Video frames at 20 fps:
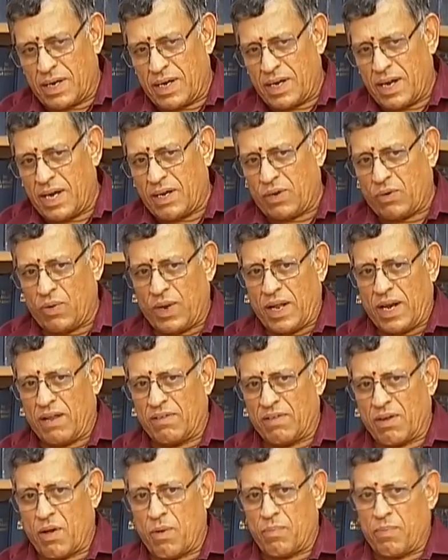day-to-day
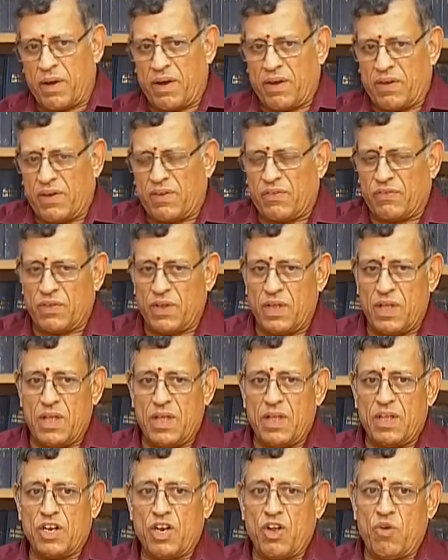level operations.
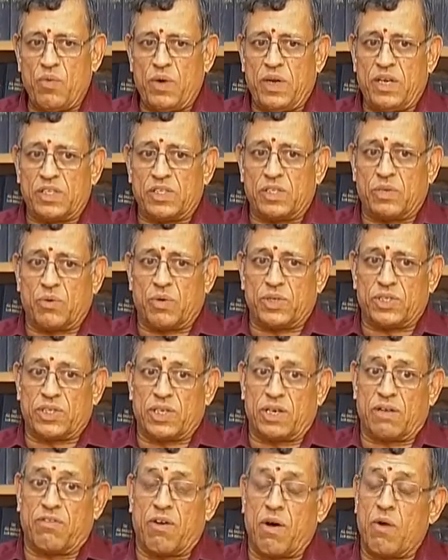Now it is a
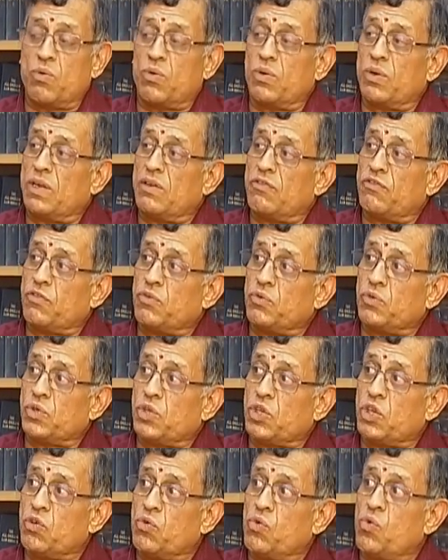question of how to infuse
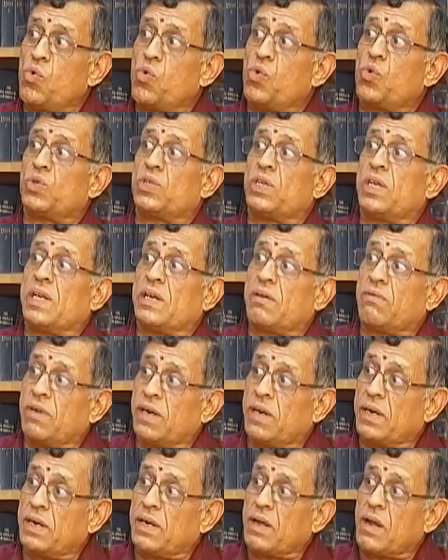huge
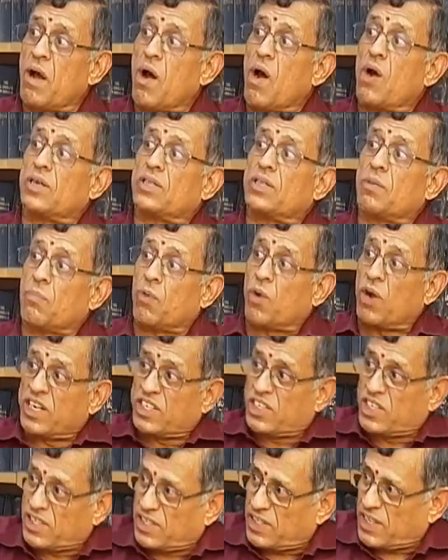liquidity on the
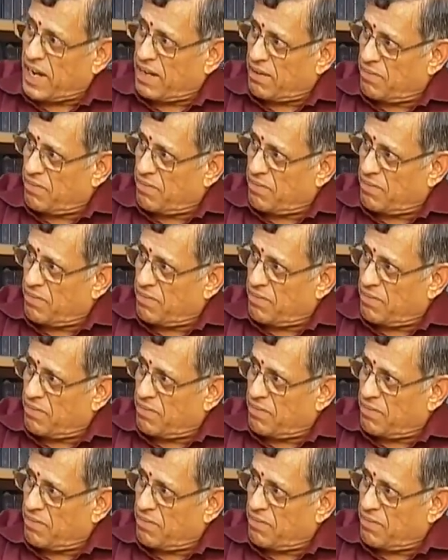production side.